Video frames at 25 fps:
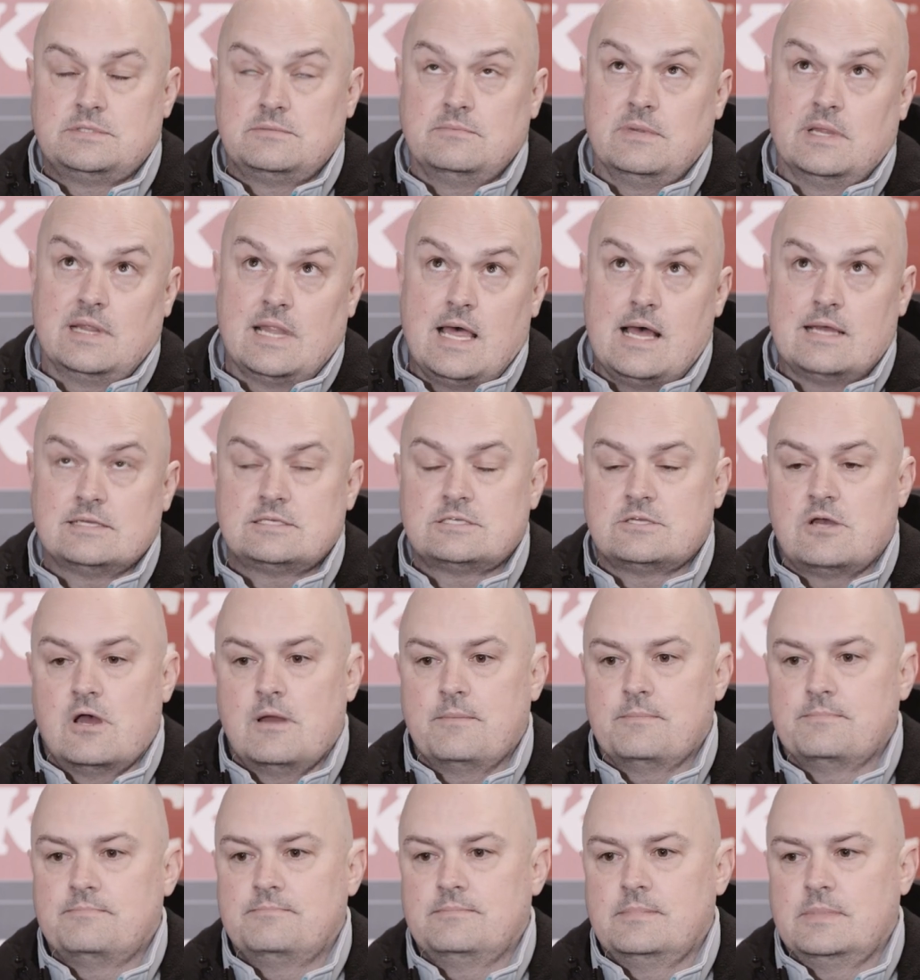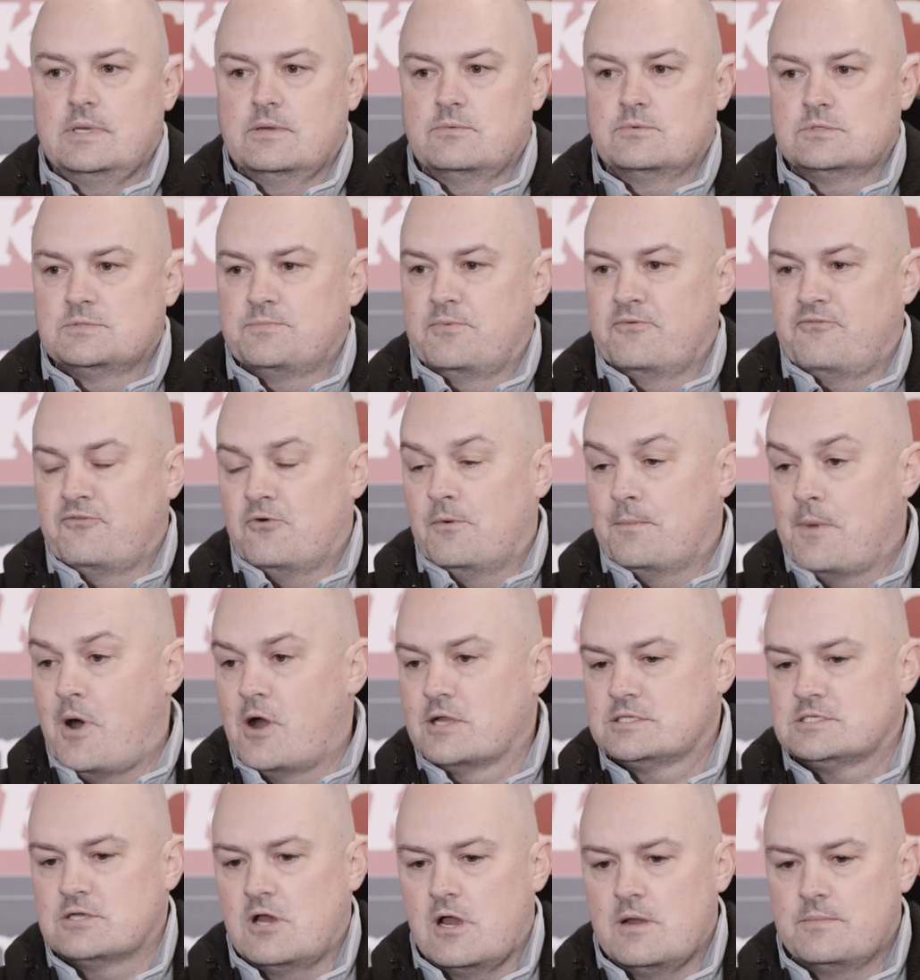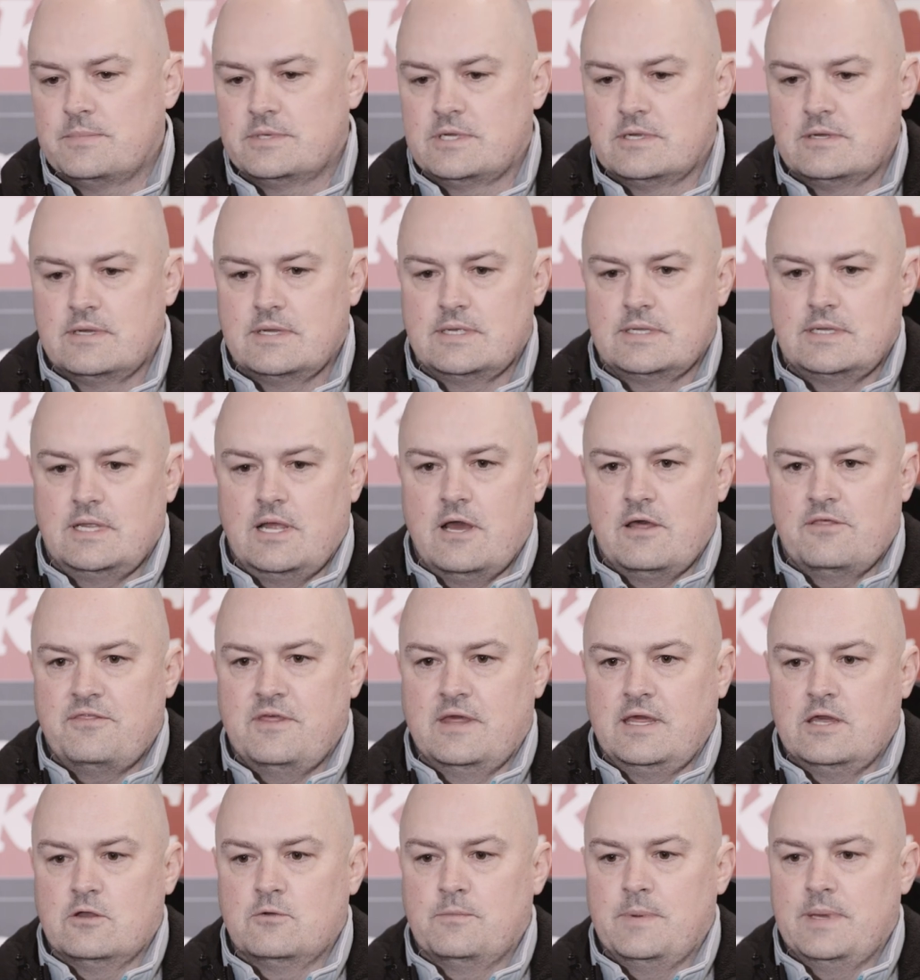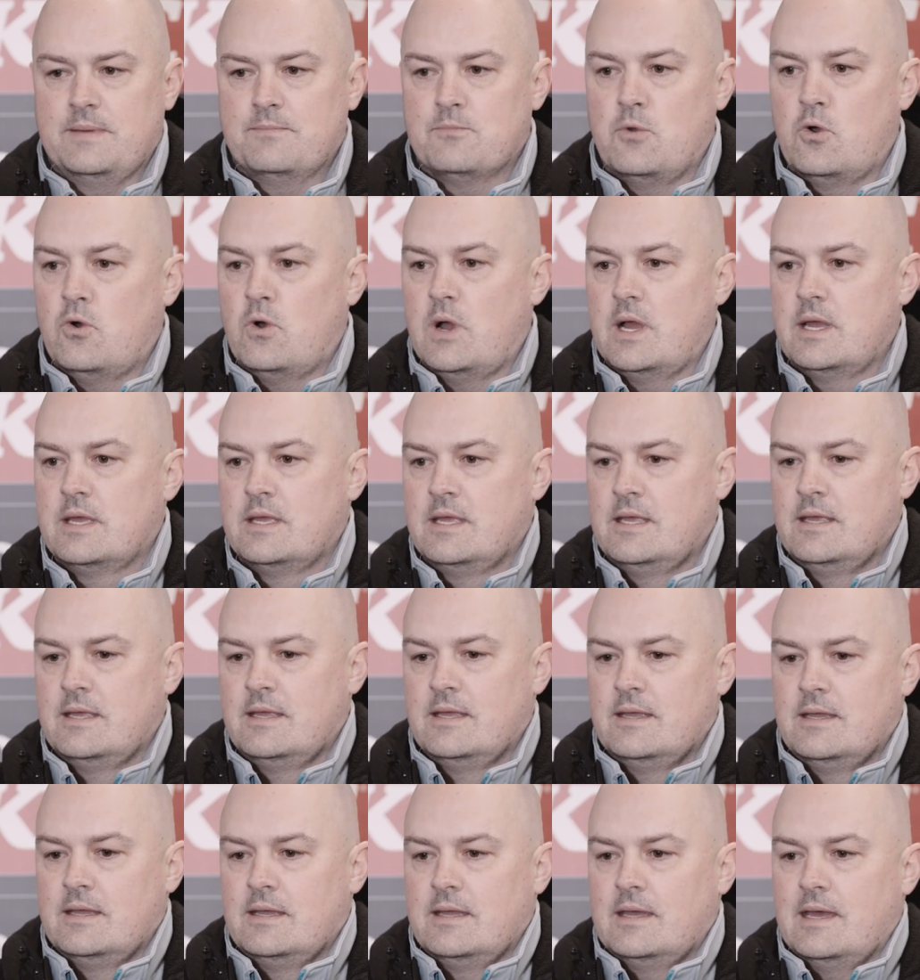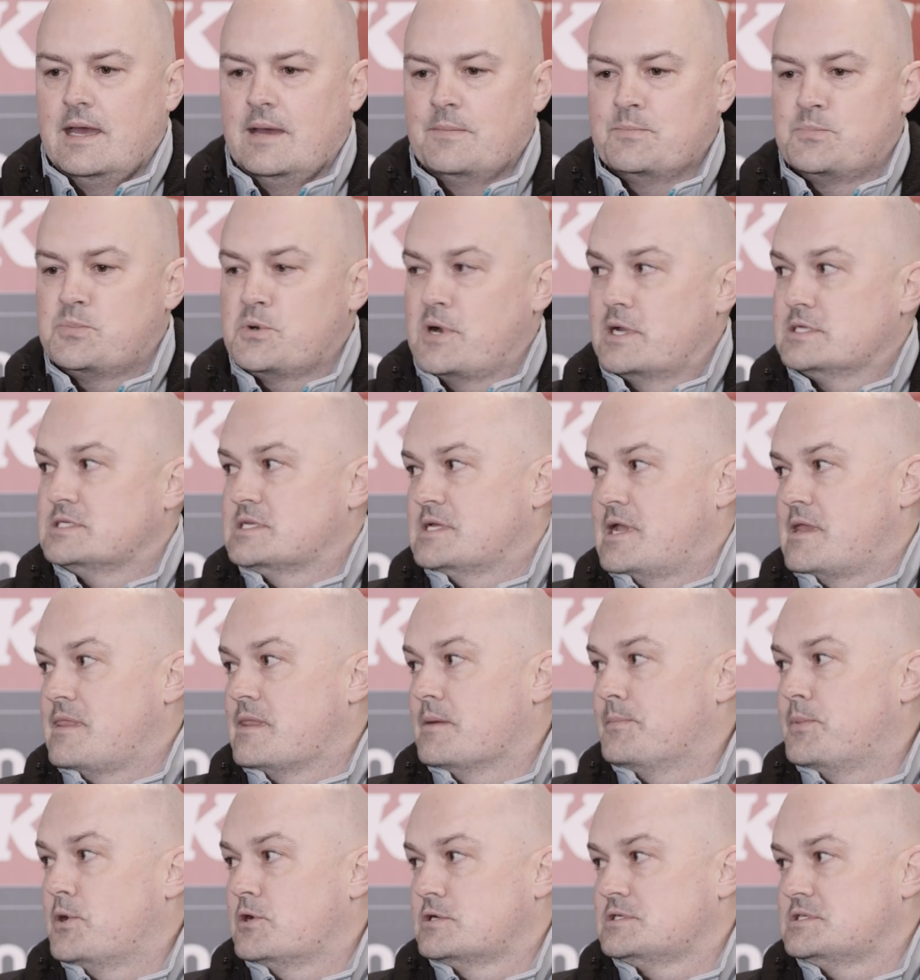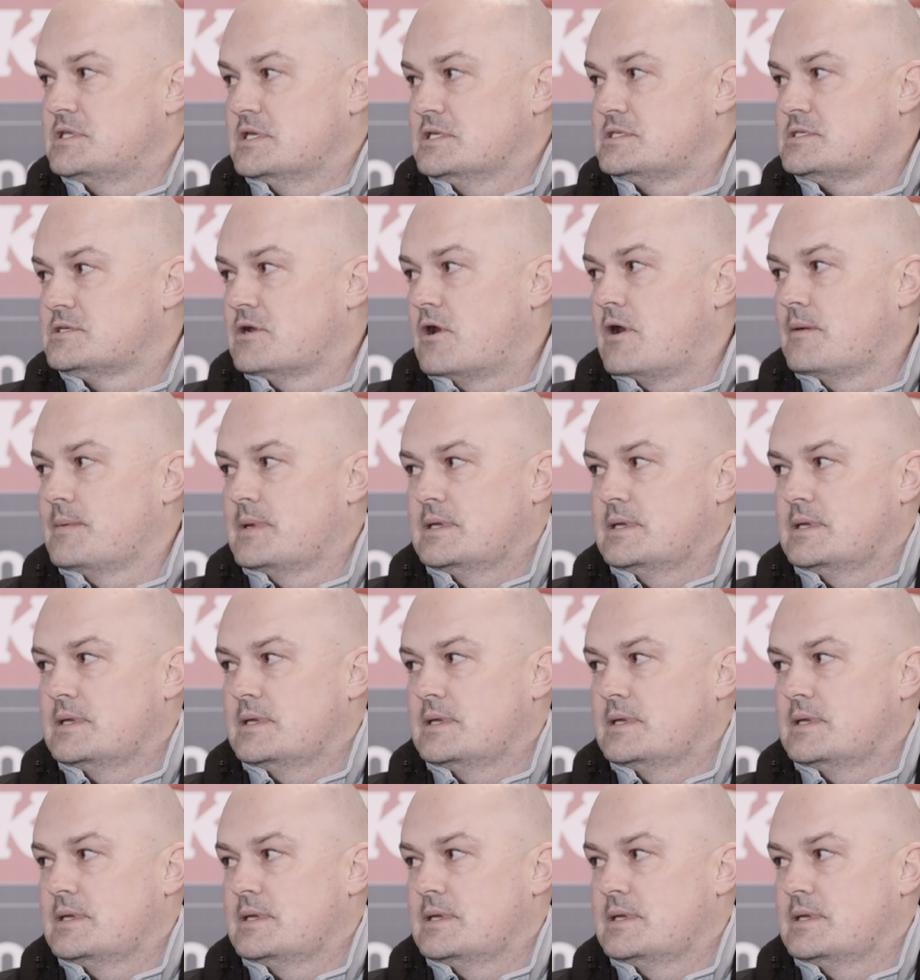last time was before my time, but I think he'll be more present in the box this time.